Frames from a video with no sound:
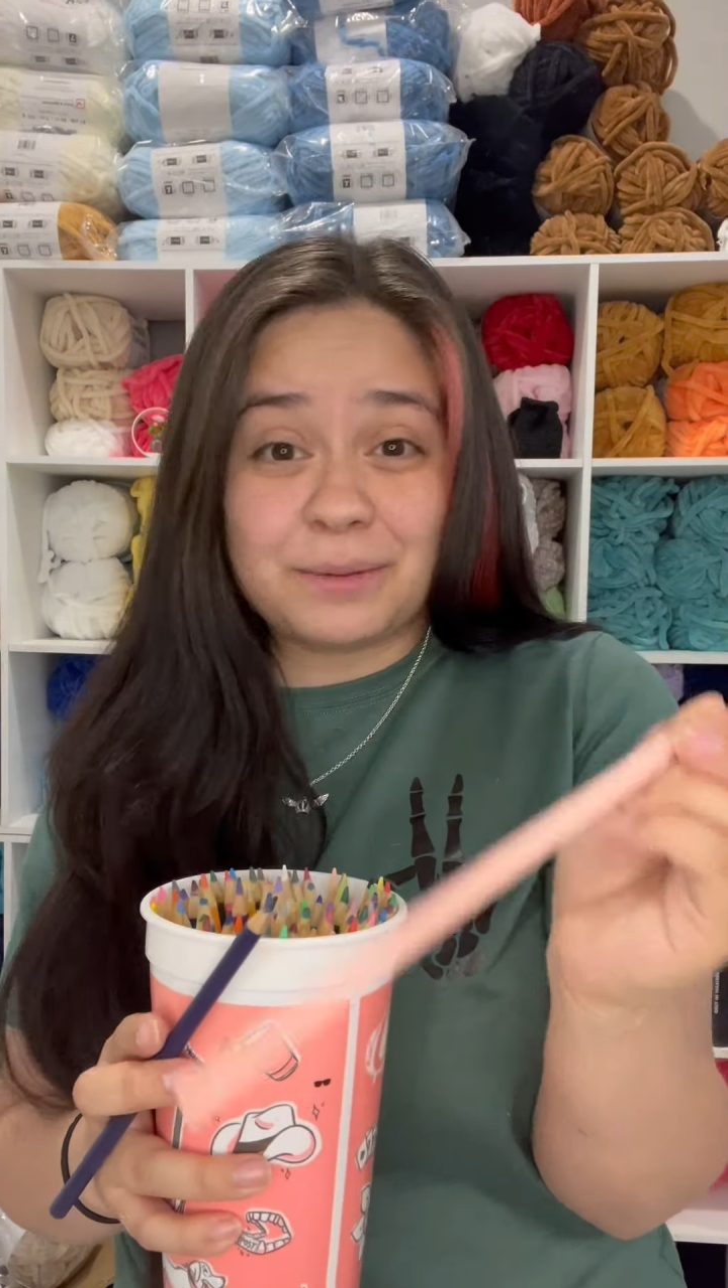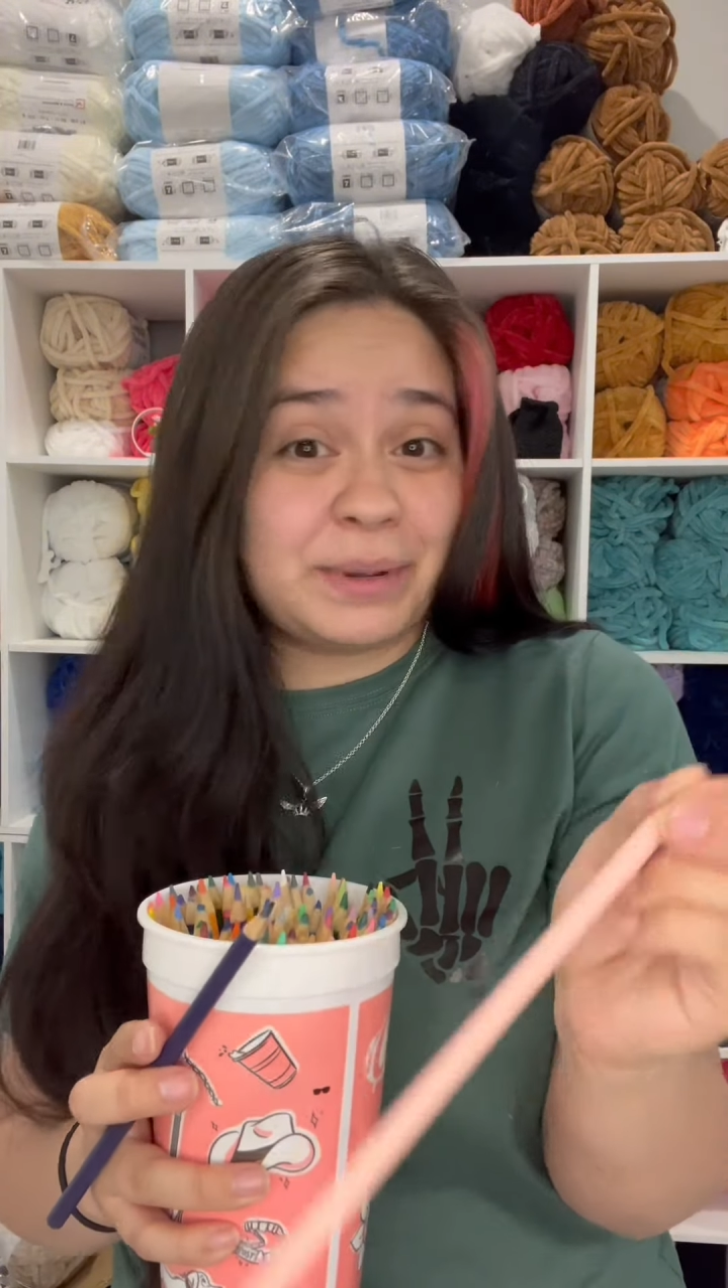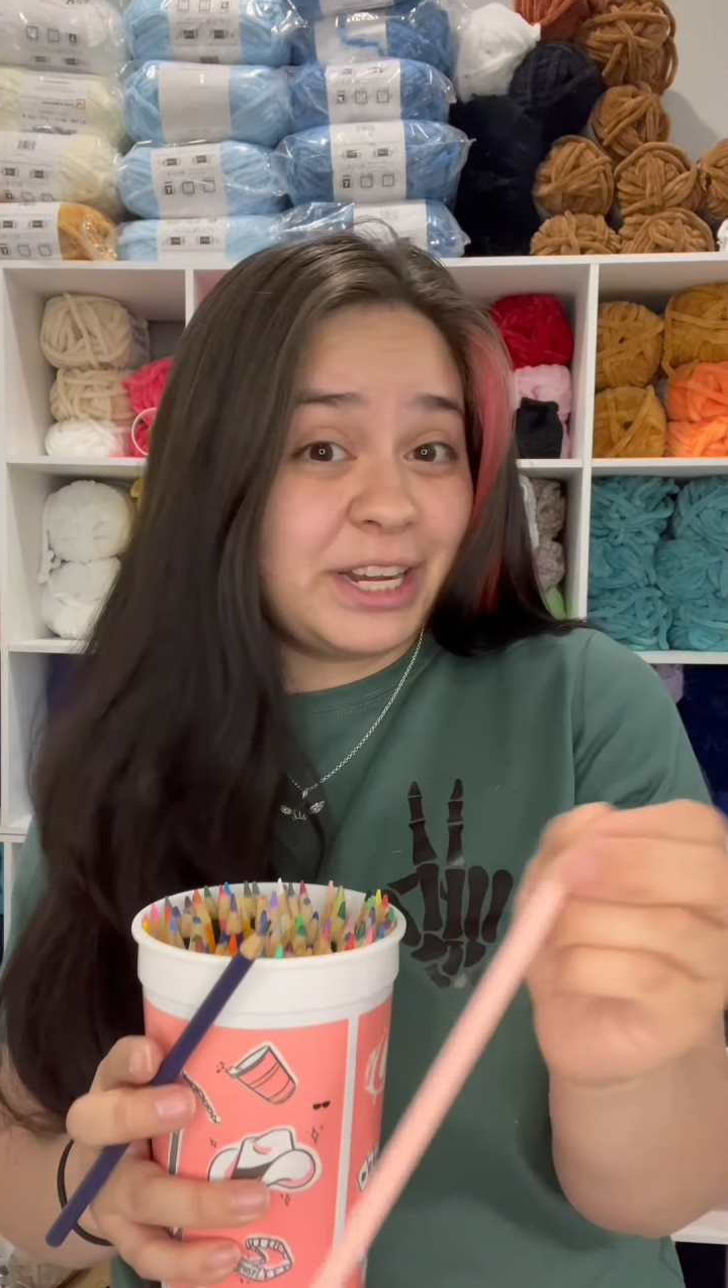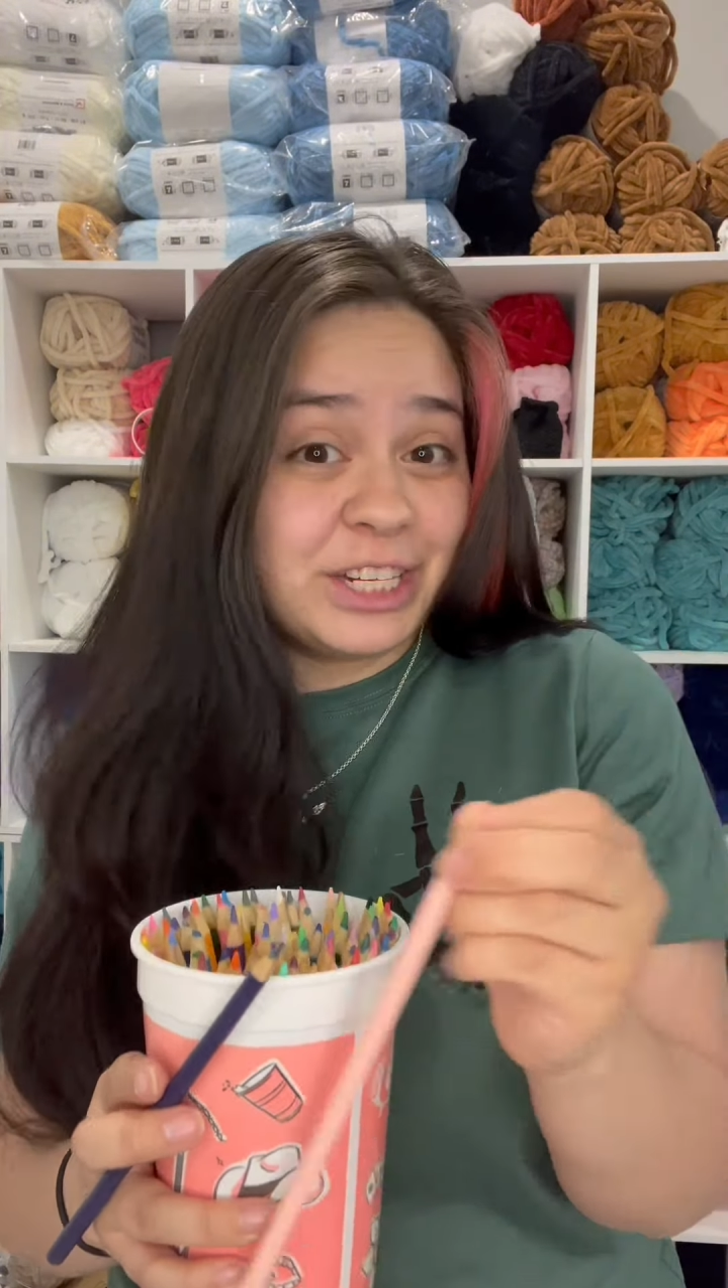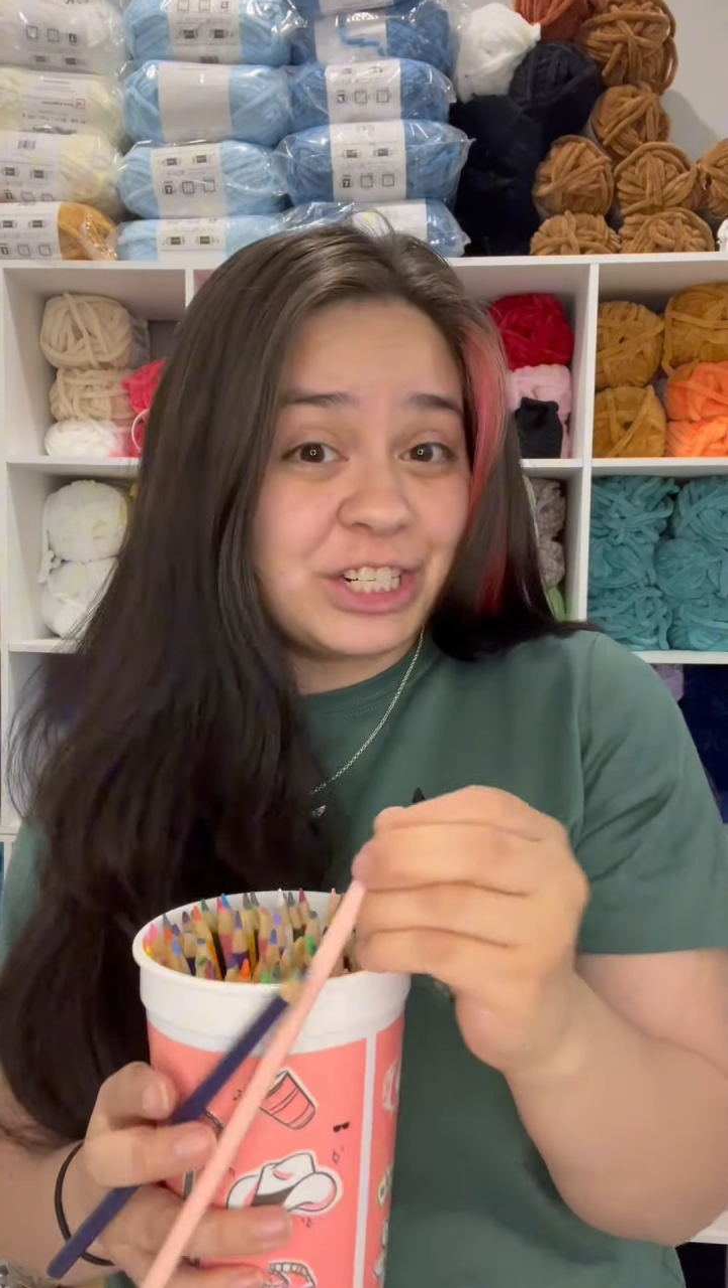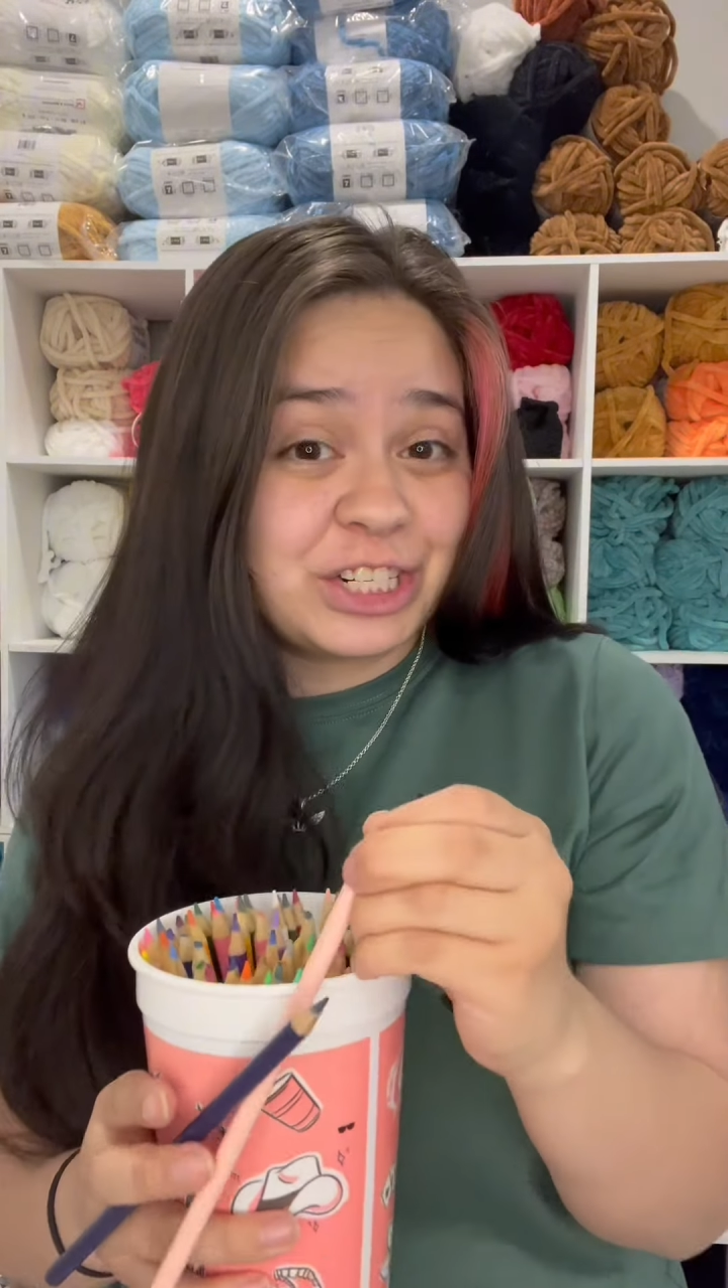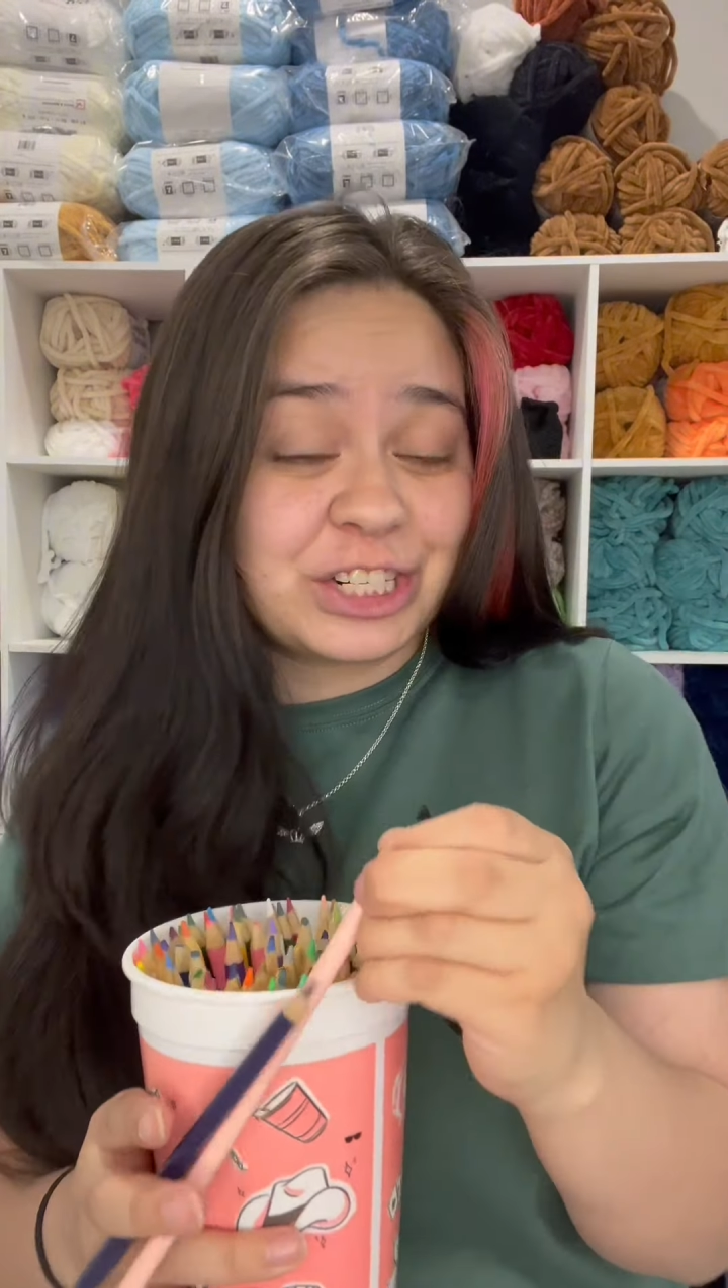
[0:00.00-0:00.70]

peach.